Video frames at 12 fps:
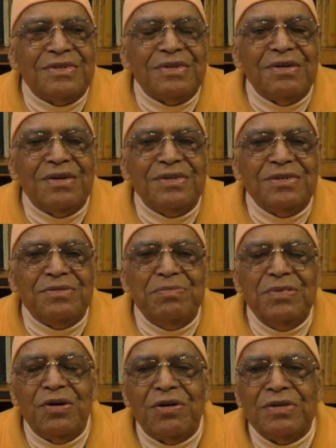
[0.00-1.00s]
God is
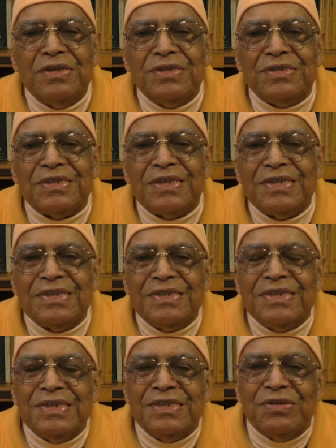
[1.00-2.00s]
beyond this
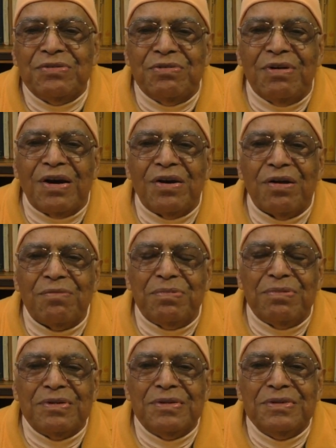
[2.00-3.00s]
world of
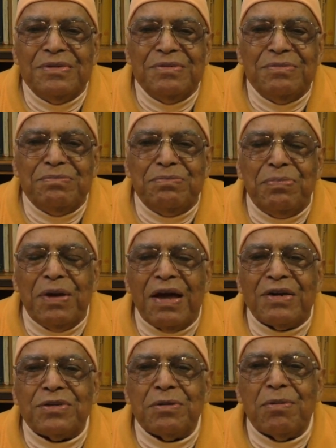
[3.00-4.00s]

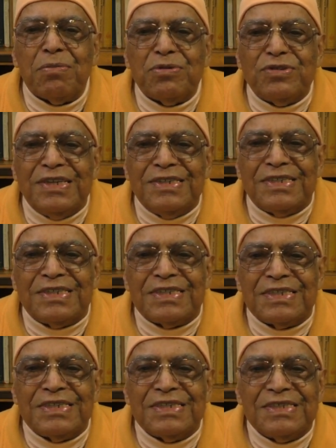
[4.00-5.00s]
pairs of
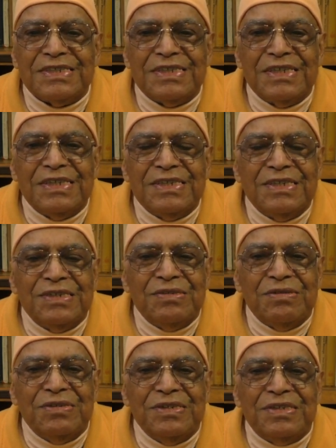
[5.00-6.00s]
opposites,
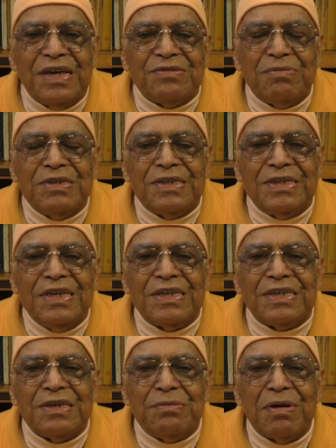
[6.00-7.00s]
which has been
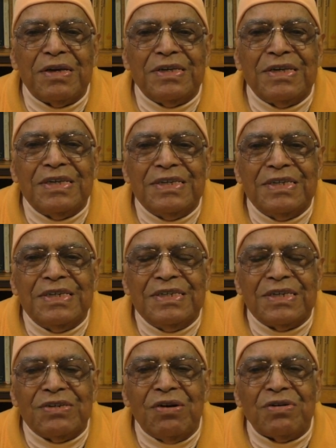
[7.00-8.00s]
created by
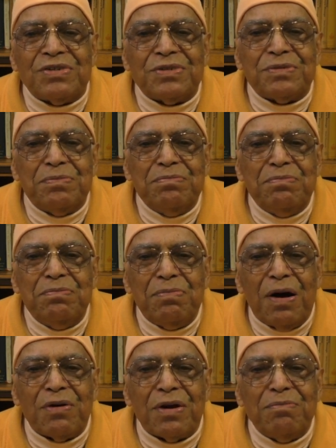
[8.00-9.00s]
God's
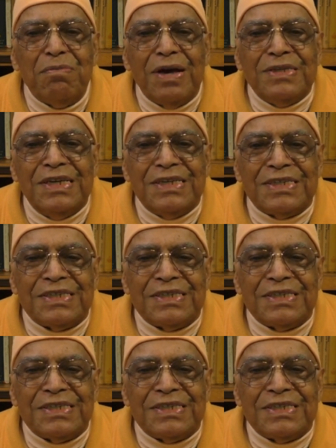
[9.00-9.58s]
power of magic.